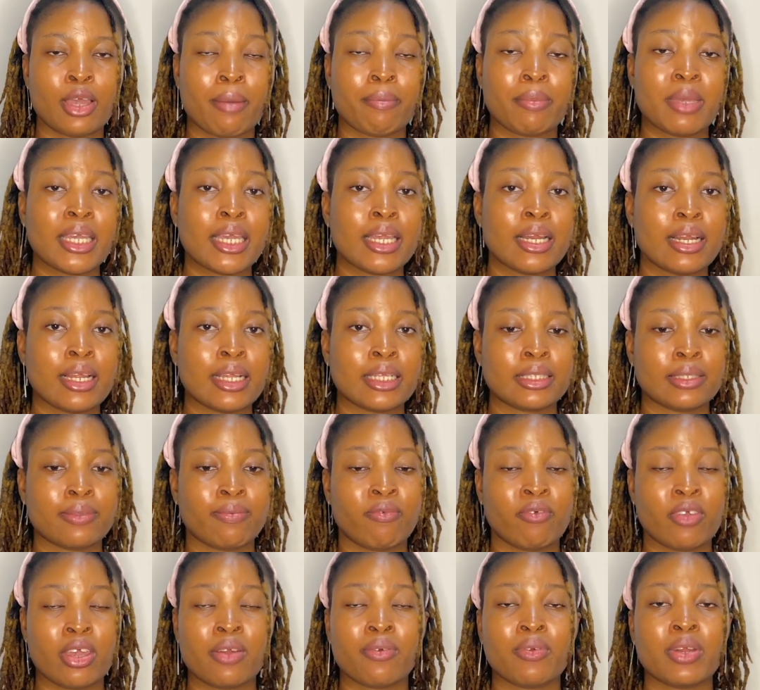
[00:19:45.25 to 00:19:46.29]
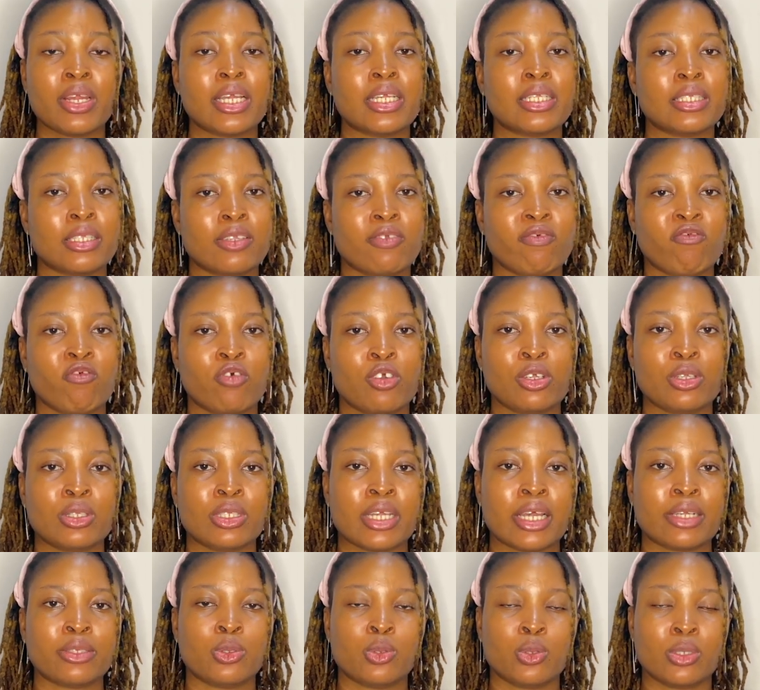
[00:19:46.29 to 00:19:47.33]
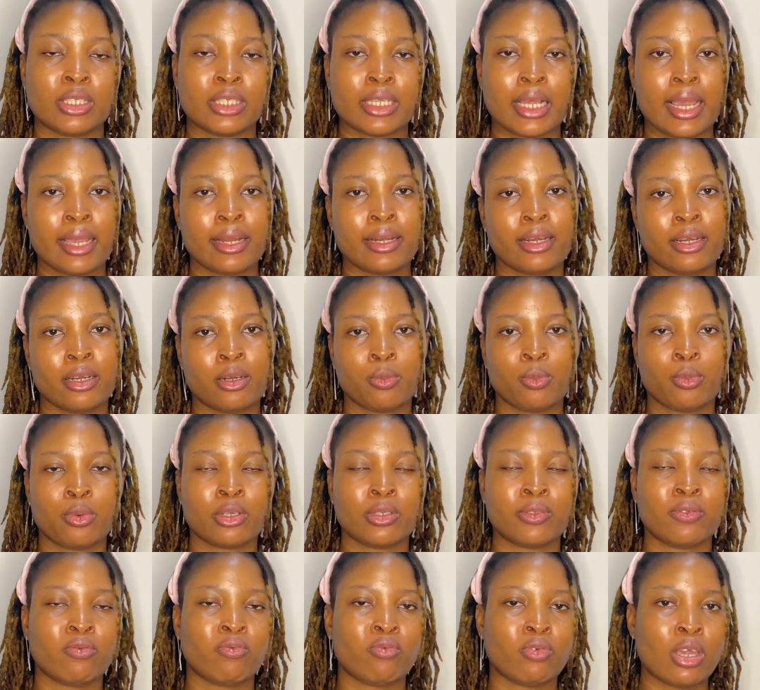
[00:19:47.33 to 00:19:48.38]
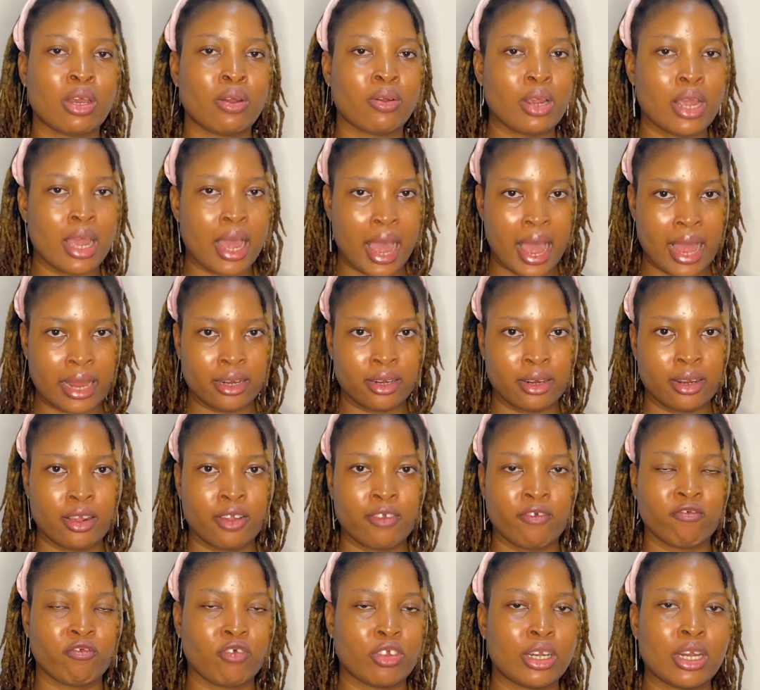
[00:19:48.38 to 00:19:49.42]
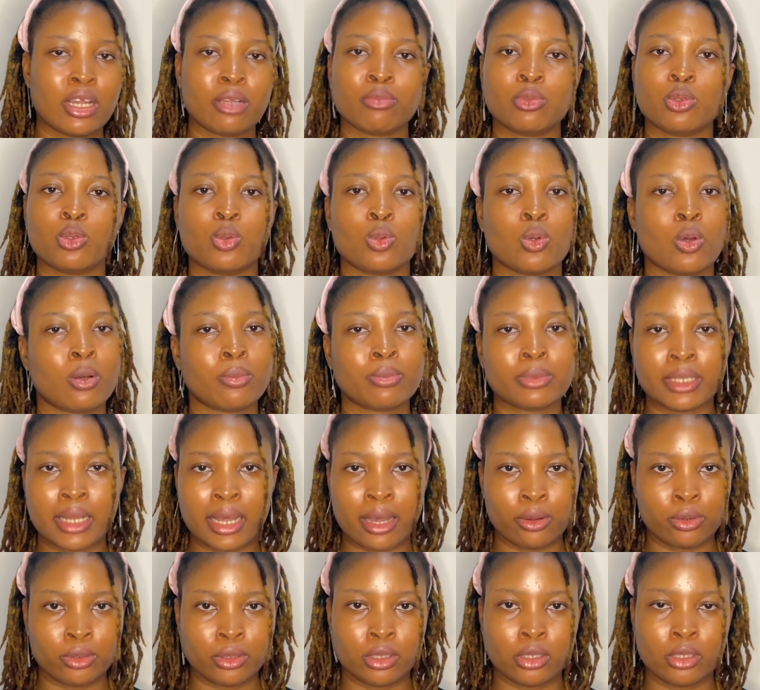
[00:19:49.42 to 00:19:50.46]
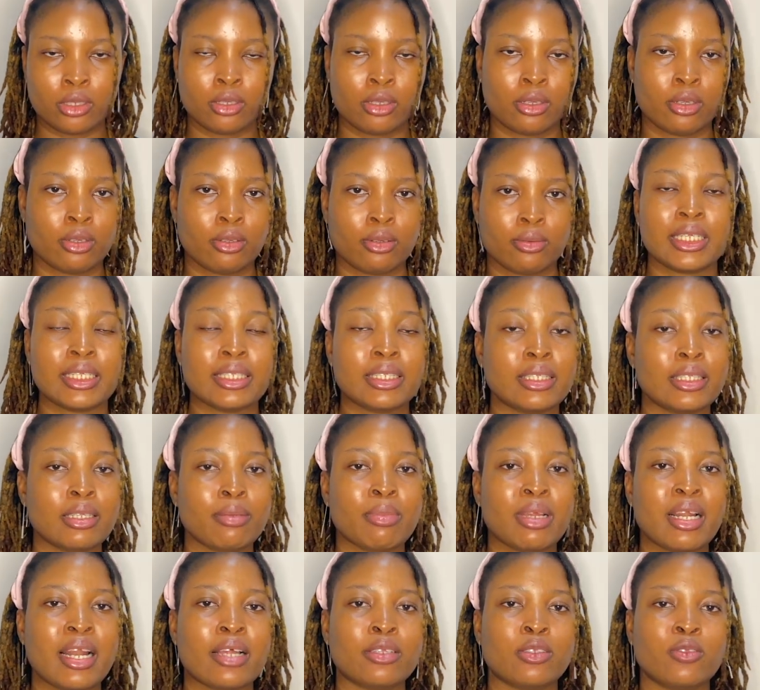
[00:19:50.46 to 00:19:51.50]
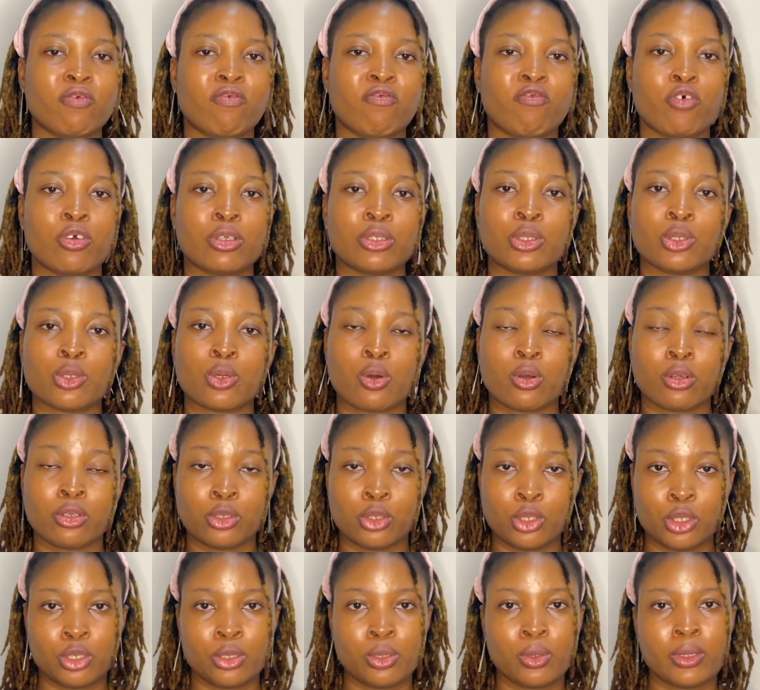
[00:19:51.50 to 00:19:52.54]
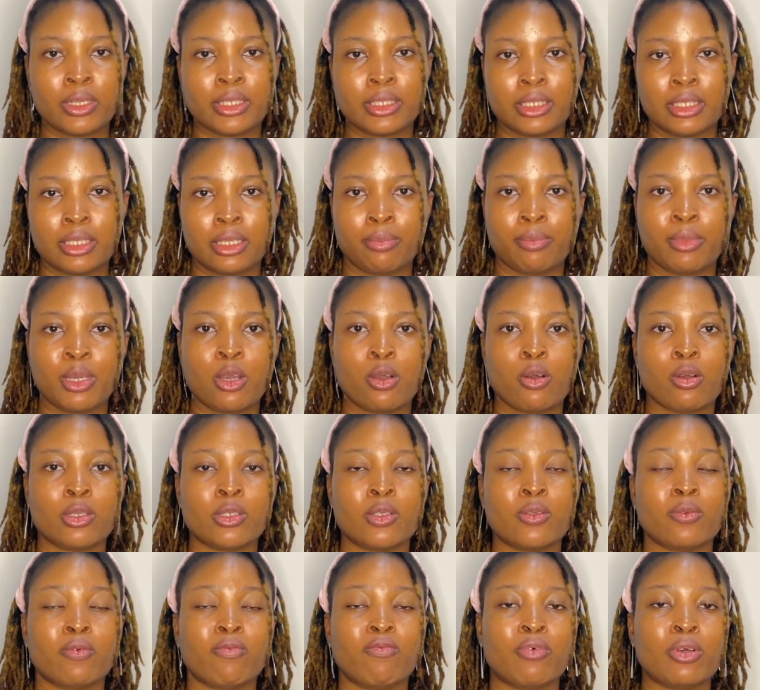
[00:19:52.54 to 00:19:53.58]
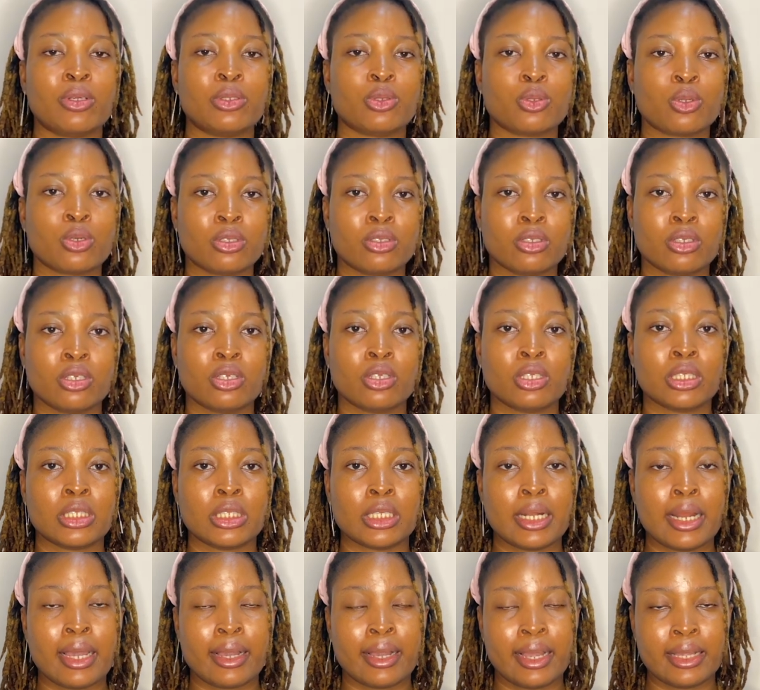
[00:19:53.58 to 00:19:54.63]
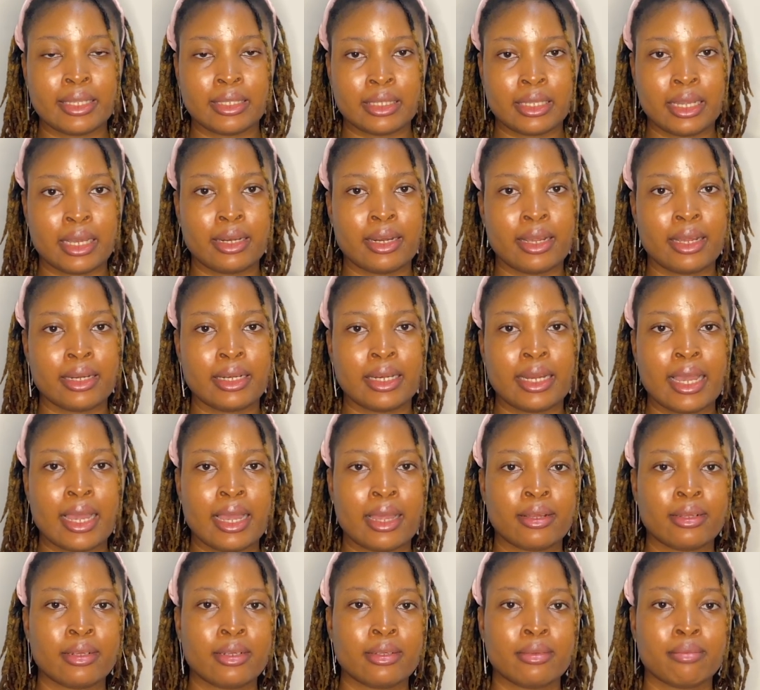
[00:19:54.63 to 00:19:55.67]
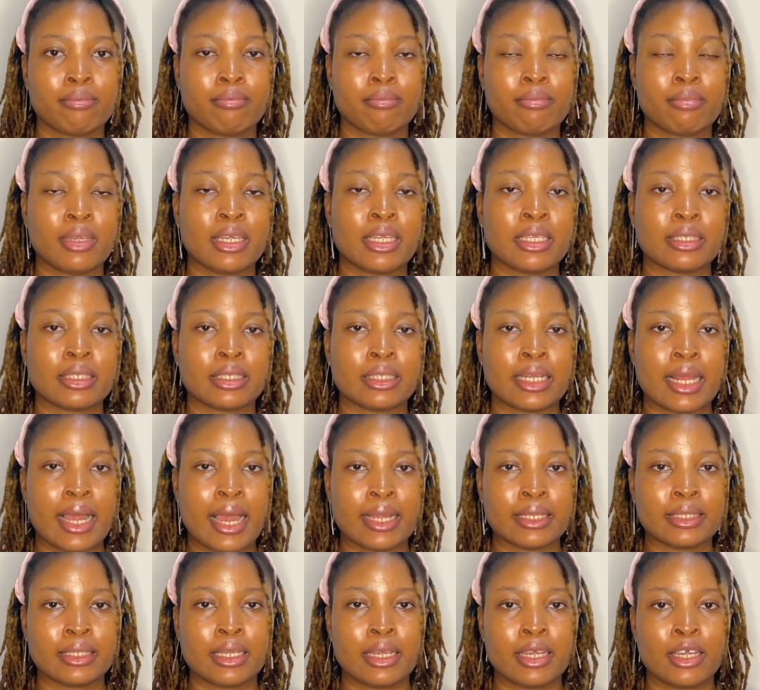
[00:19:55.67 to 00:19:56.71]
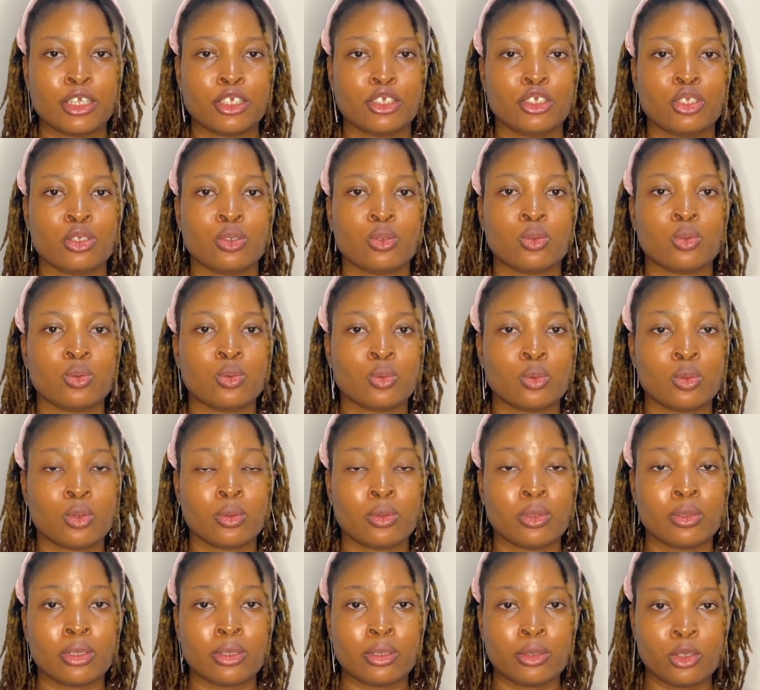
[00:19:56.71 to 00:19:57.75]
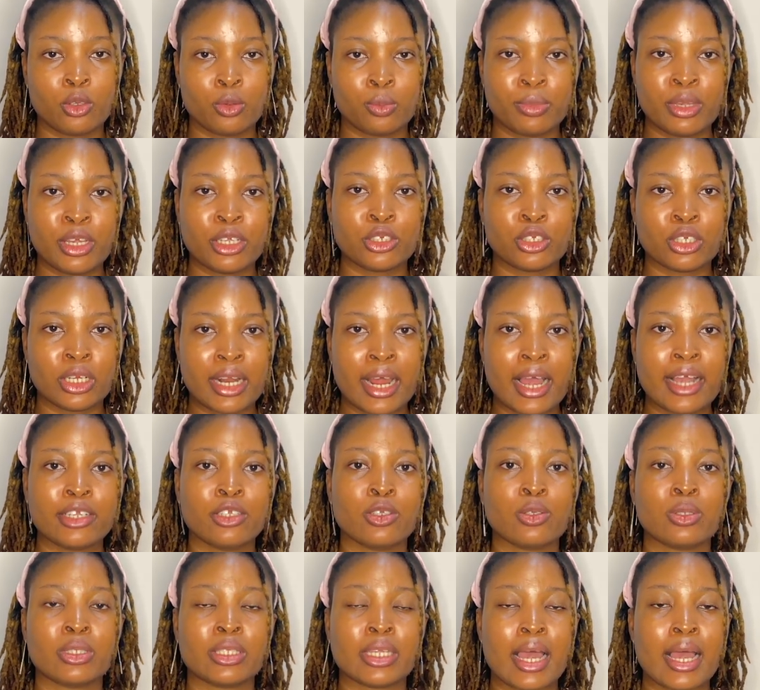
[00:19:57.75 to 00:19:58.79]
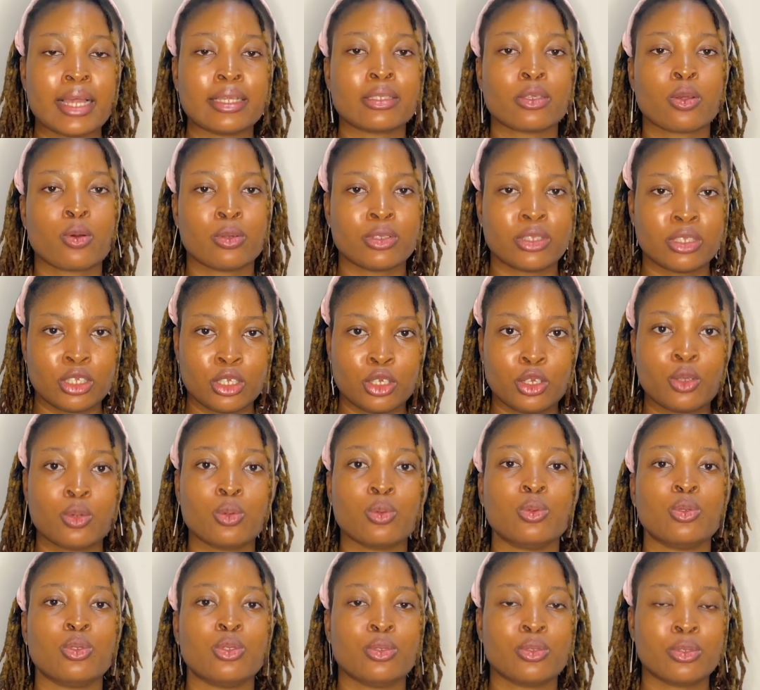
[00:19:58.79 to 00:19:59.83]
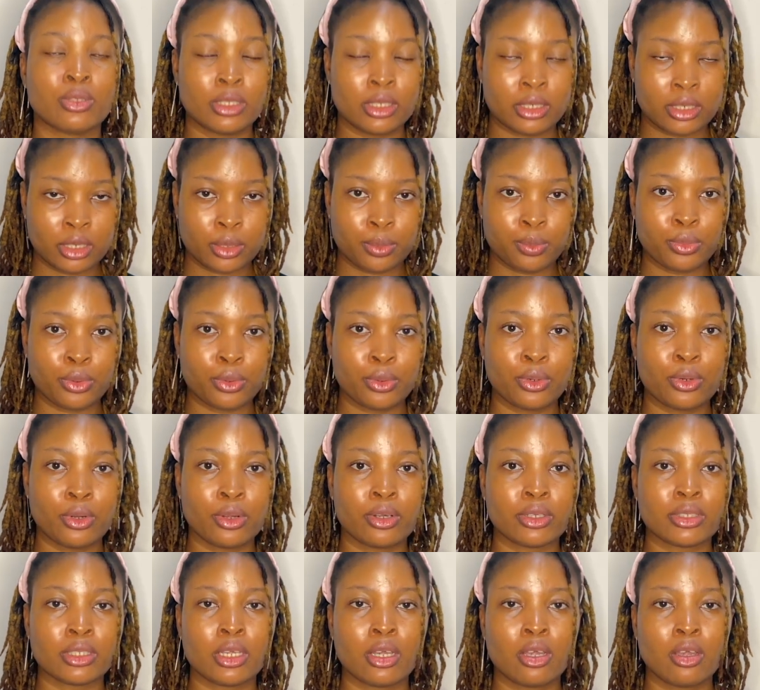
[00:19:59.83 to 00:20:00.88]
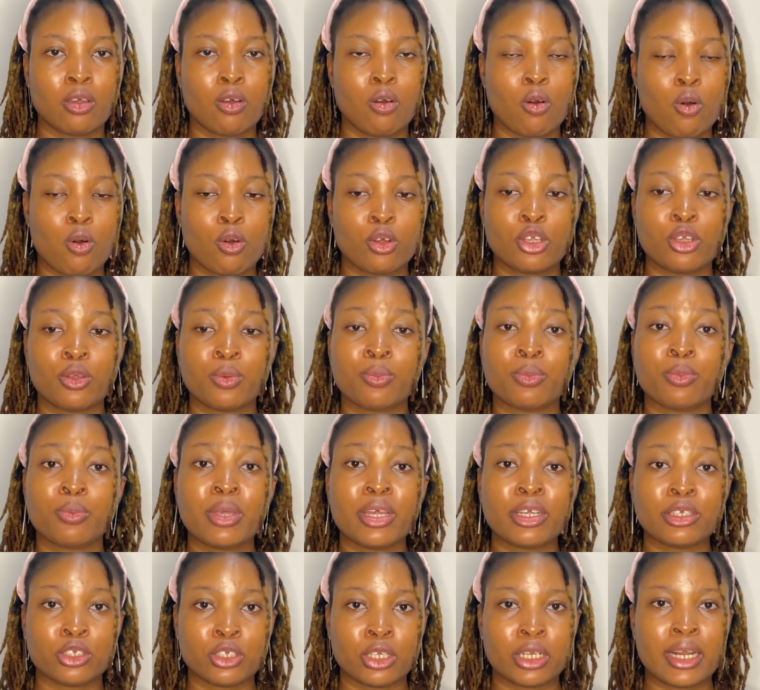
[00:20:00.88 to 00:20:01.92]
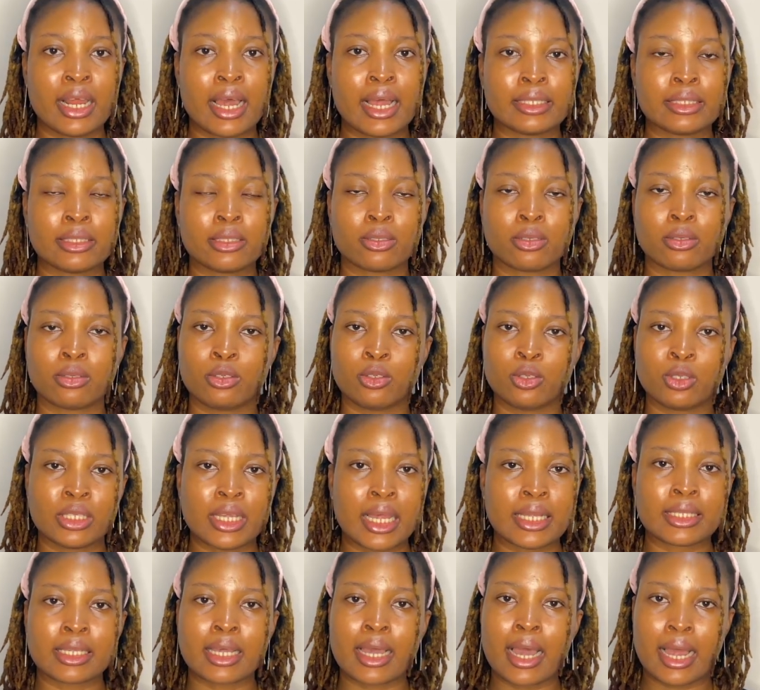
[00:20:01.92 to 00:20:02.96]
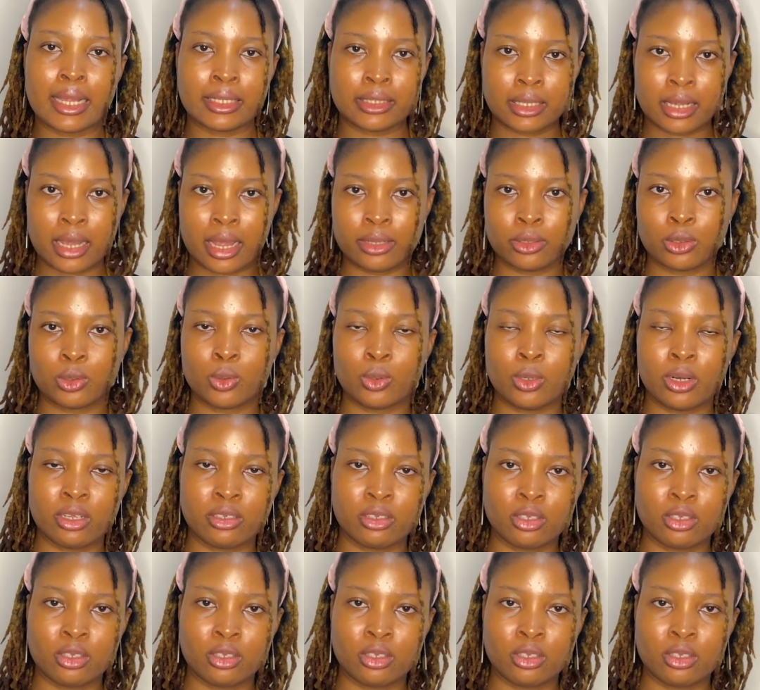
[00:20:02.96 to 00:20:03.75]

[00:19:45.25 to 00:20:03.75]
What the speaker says: are making it very easy for users to sign in, but very hard for them to opt out. It's similar to false continuity, because false continuity, like I said earlier, means that you make sure that users continue using the product, or you make sure that users can't cancel a